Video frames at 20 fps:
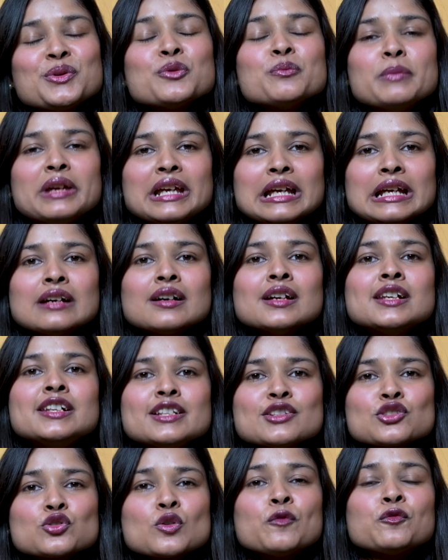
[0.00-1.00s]
to make a
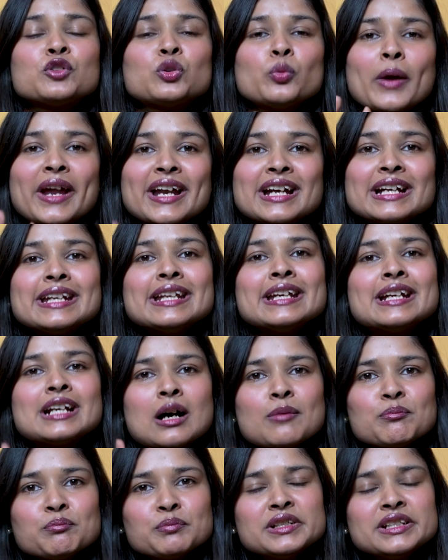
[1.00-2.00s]
list of 20
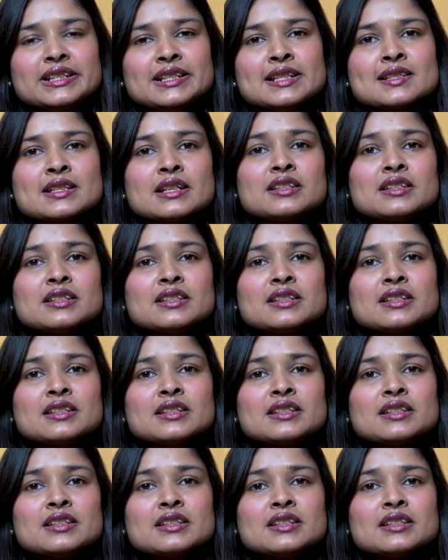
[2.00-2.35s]
companies.